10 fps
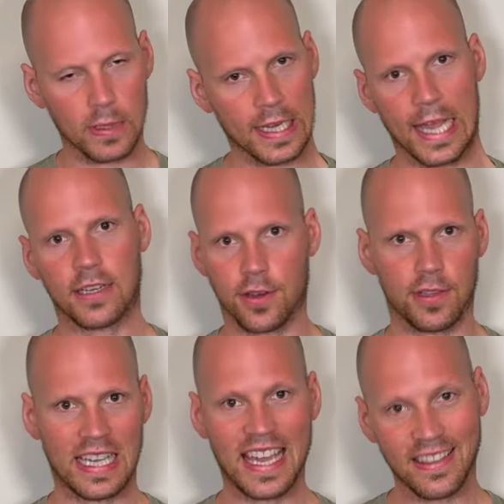can
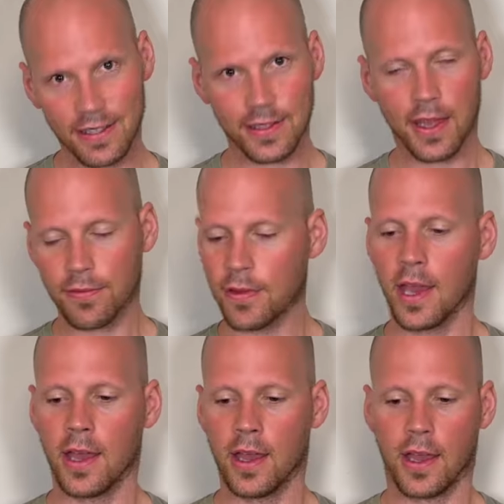actually hit stuff,
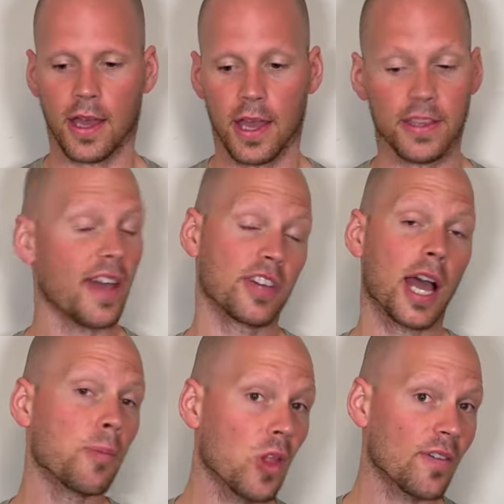you have a
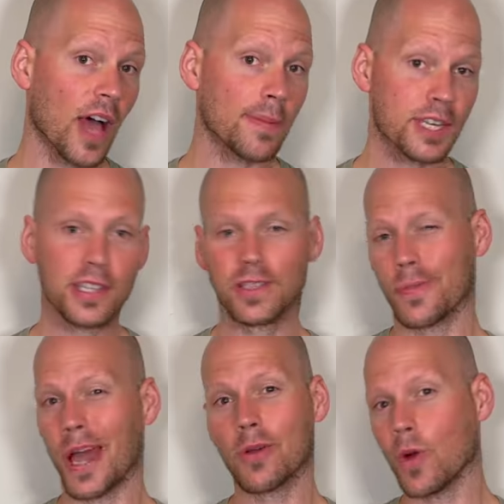couple of options.
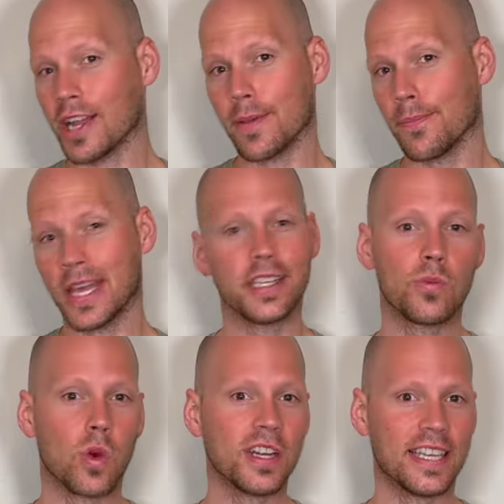My recommended
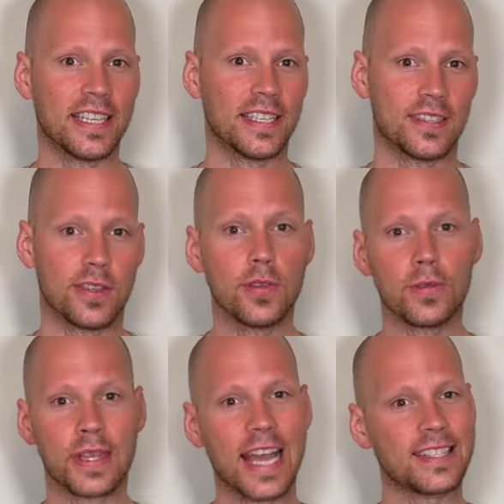one is
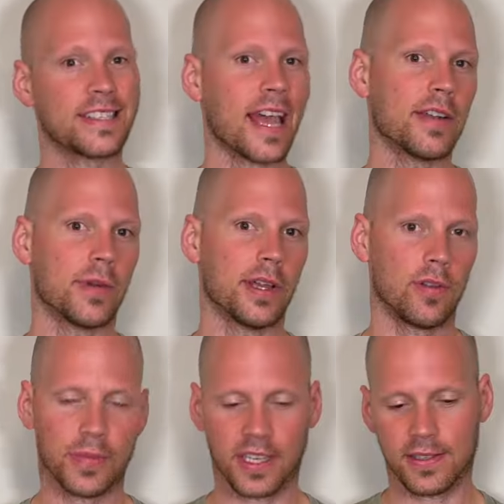use that side rail
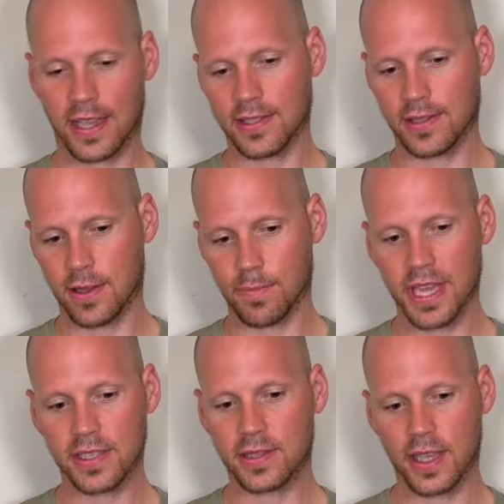because that's the
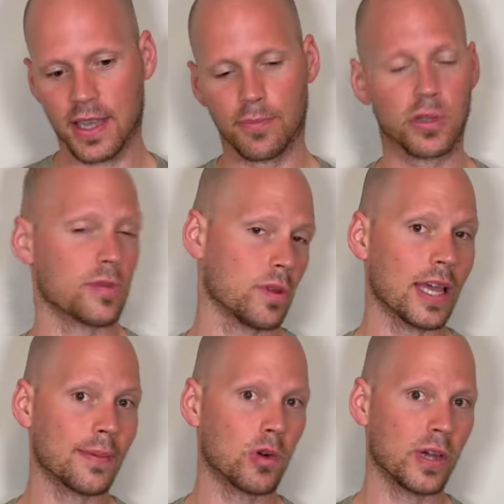best and most
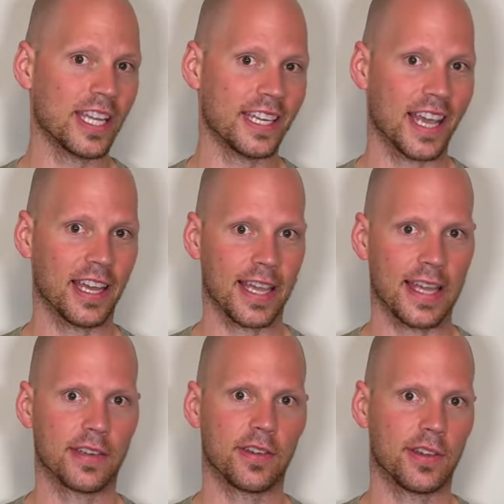reliable way to get
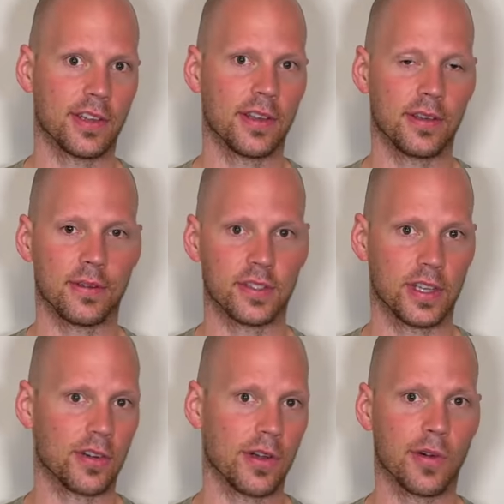a good
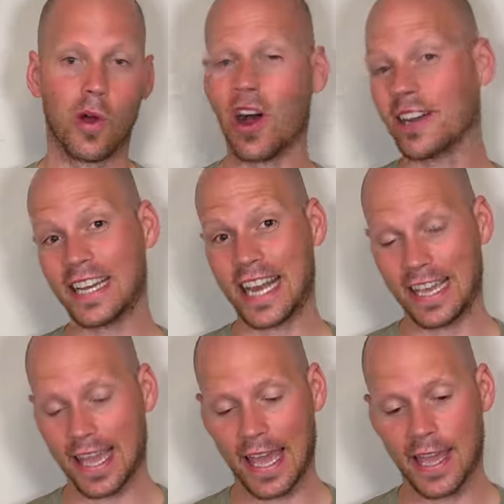zero on an
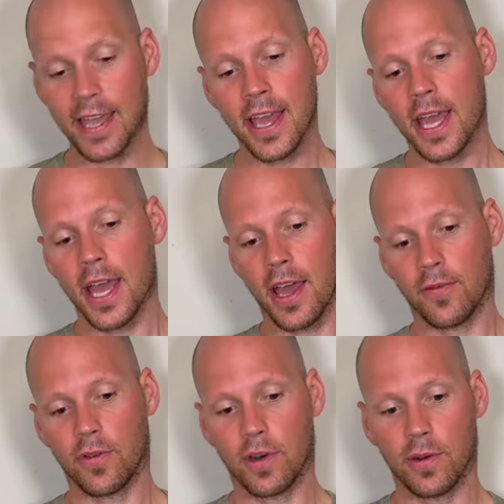AK.
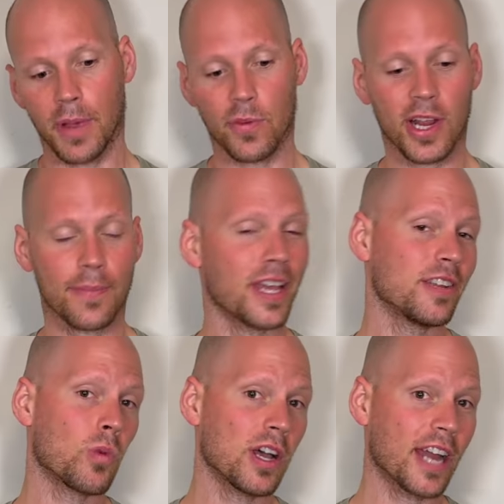For my
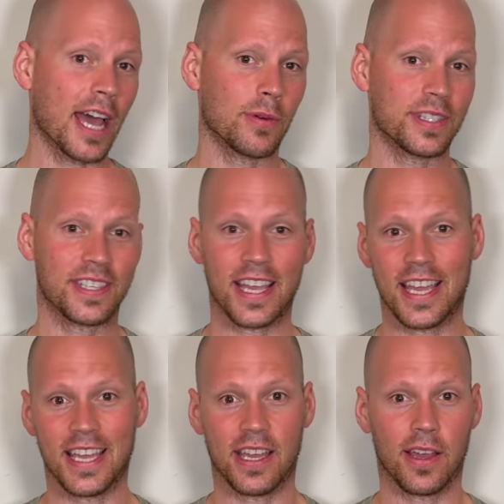recommended one, I would
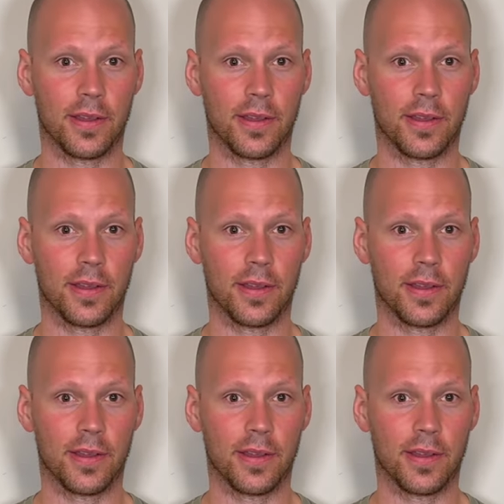say